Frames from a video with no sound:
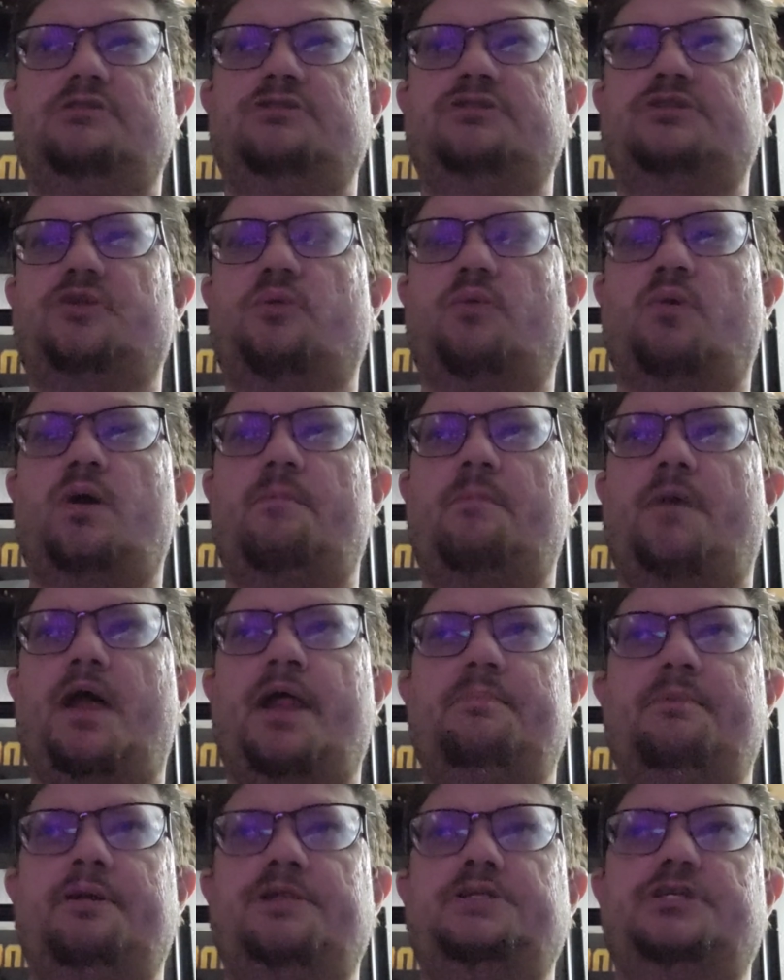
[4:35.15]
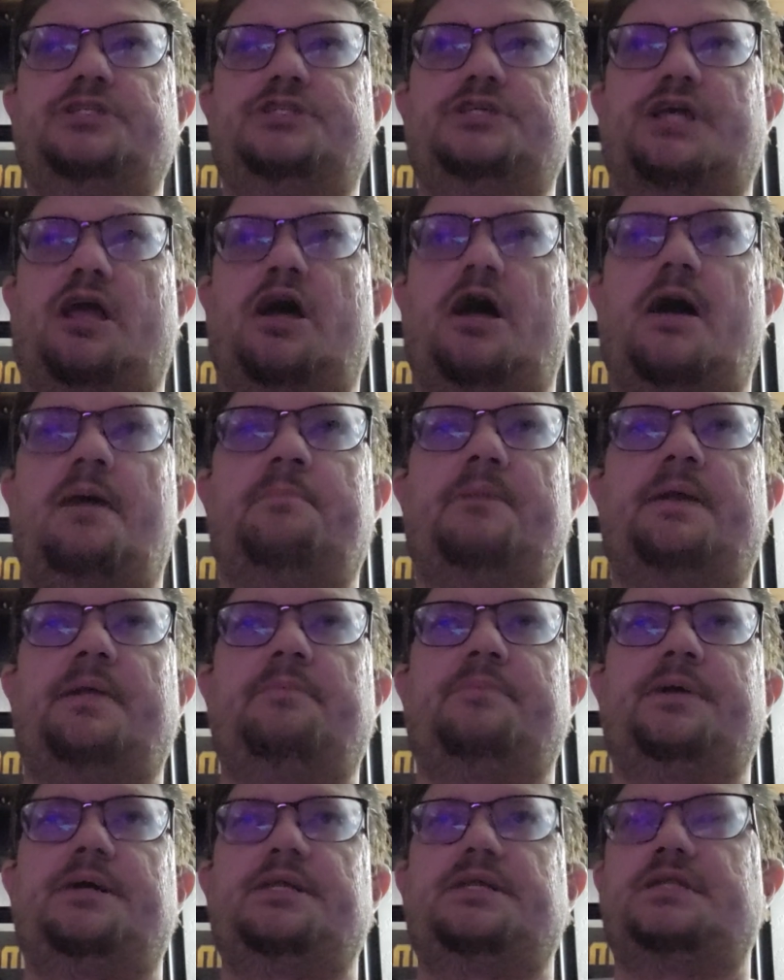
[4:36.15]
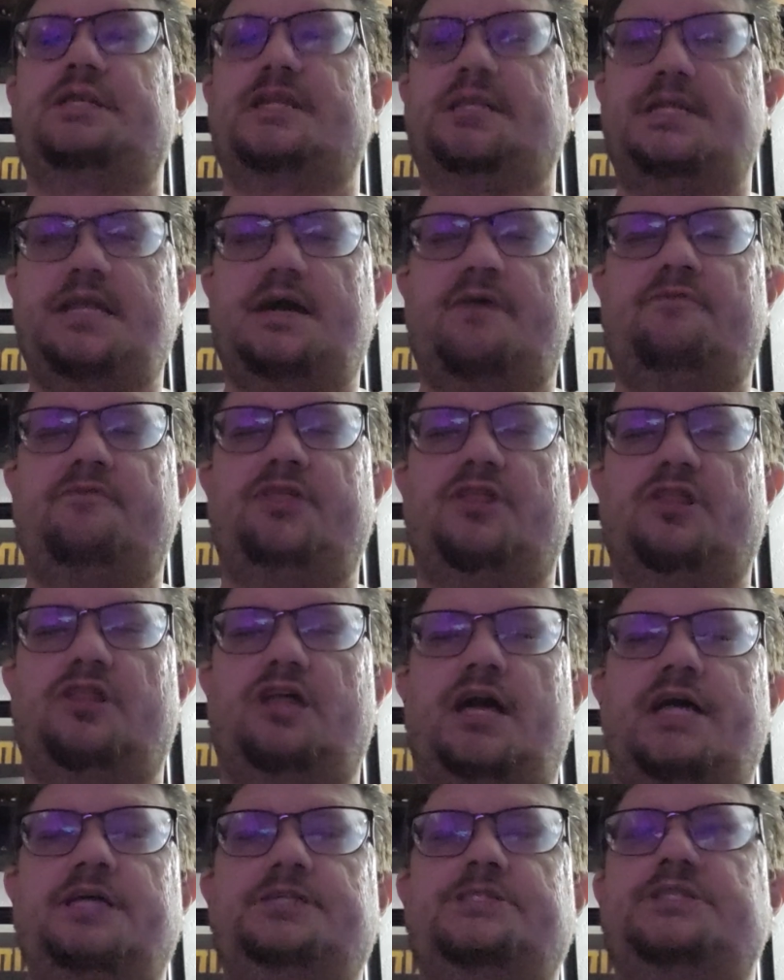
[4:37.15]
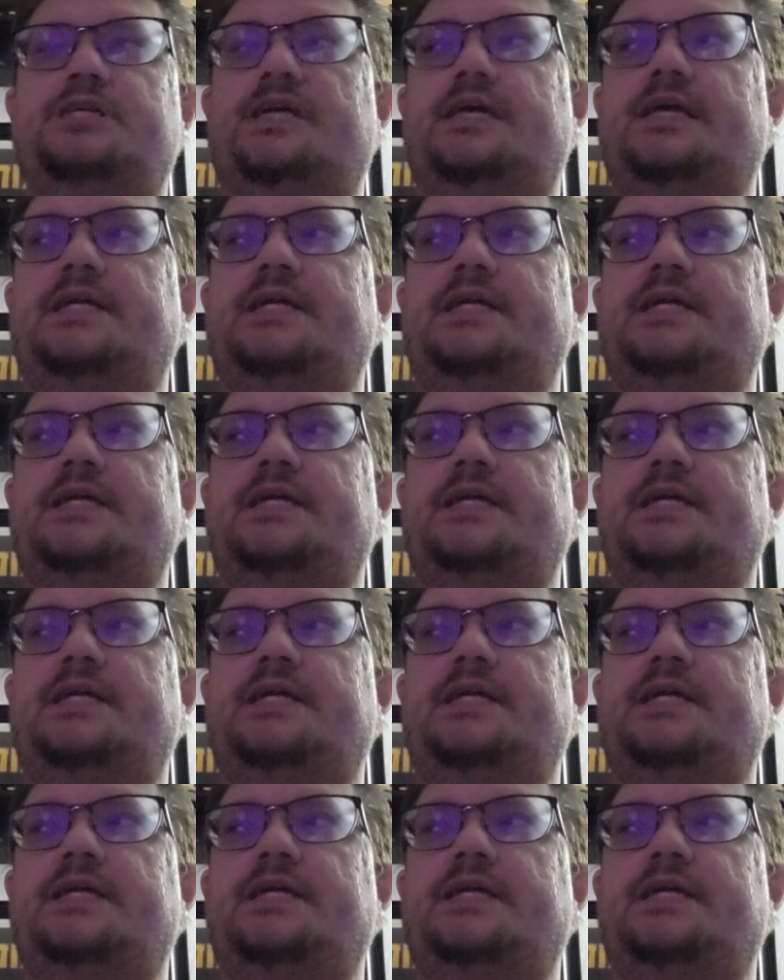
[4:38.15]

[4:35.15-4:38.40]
so the one might have been just a copy, but nevertheless,